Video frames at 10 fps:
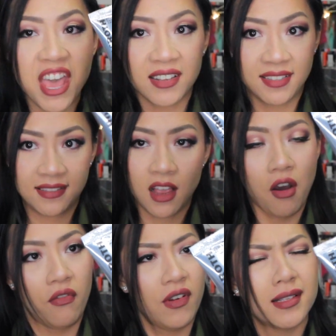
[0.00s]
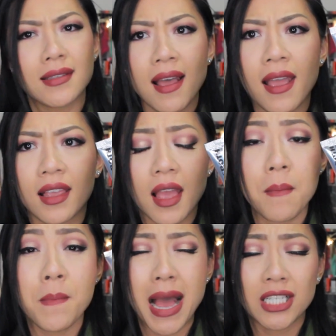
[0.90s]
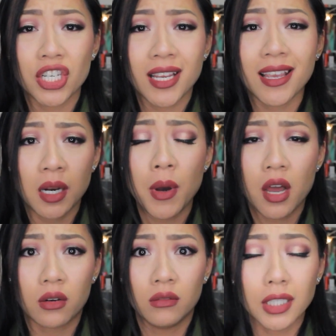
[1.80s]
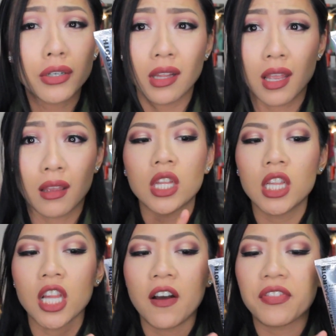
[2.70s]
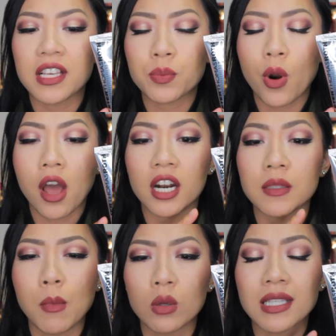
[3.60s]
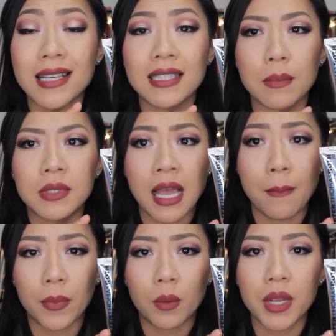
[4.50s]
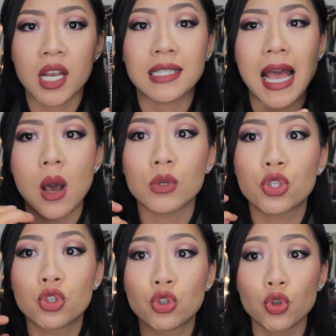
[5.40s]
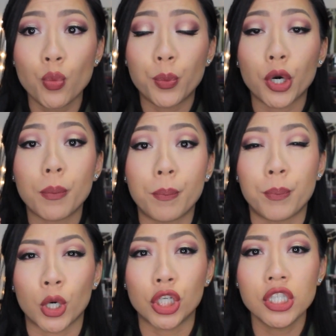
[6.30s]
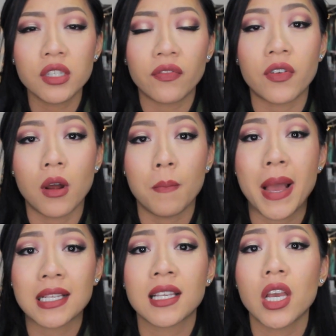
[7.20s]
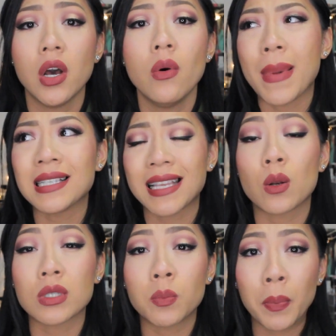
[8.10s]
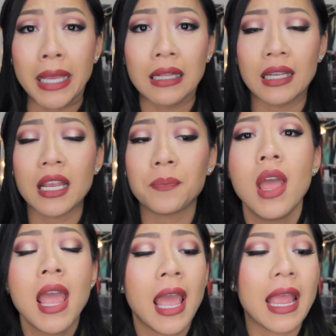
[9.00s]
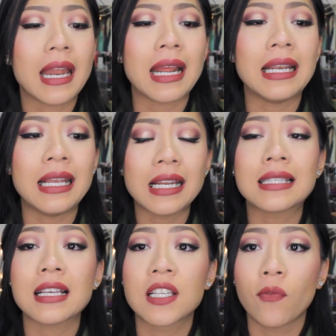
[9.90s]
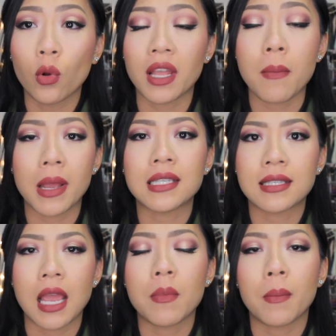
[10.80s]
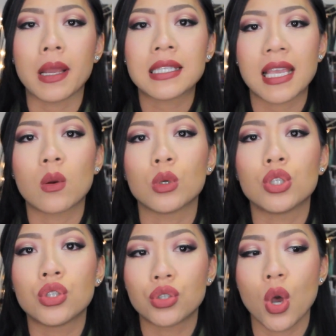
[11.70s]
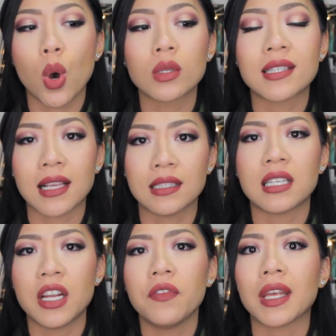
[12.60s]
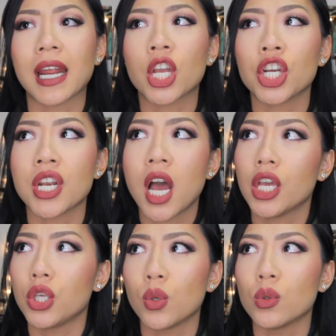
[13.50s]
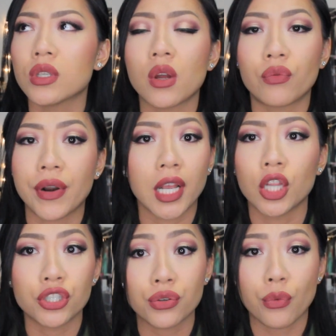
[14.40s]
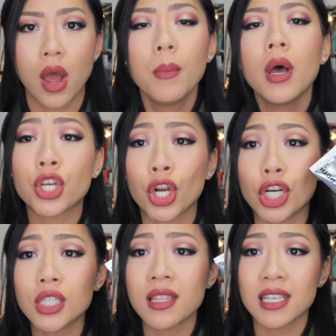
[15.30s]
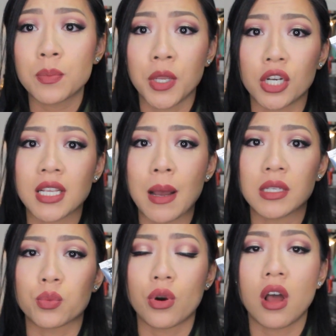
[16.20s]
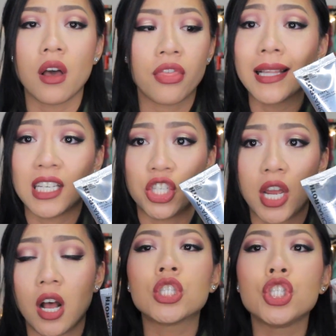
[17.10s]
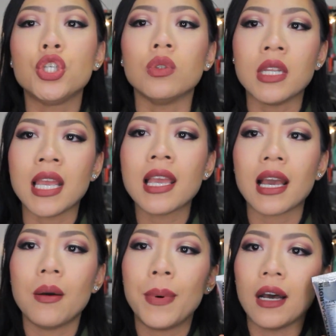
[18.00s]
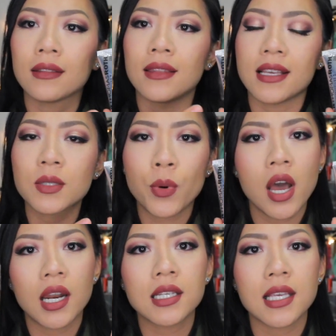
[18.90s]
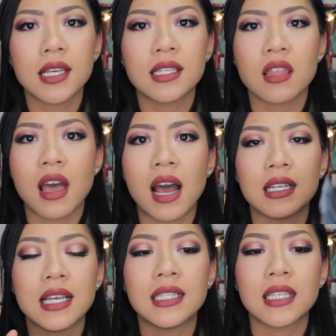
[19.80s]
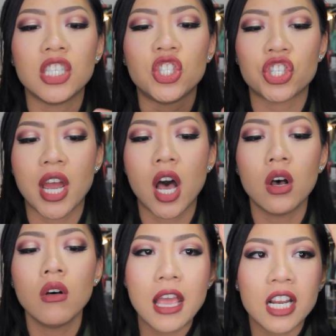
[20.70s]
This stuff is like magic in a bottle. Literally, really loved this product mostly in September because I was super burnt from Mexico. My skin was peeling and I needed to exfoliate my skin, but my skin was so sensitive that I could not use a regular scrub. Turn to this Peter Thomas Roth Peeling Gel. What's unique about this product is that it's a gel.